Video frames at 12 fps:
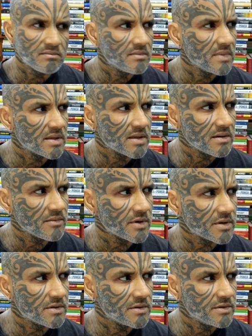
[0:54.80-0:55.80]
I think, what,
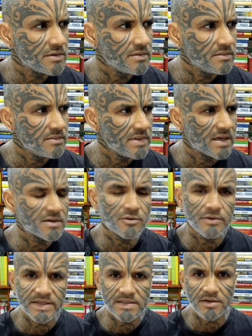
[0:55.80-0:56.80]
yeah, two
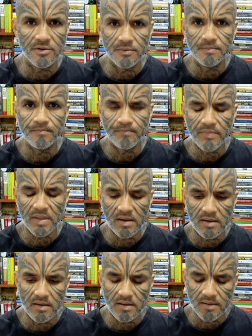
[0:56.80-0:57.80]
days ago.
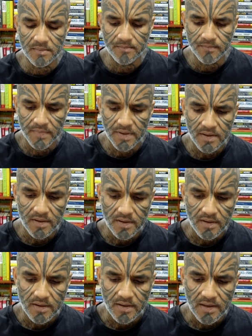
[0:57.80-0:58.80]
Um,
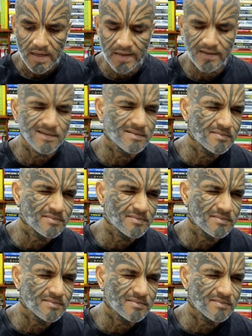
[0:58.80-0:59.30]
and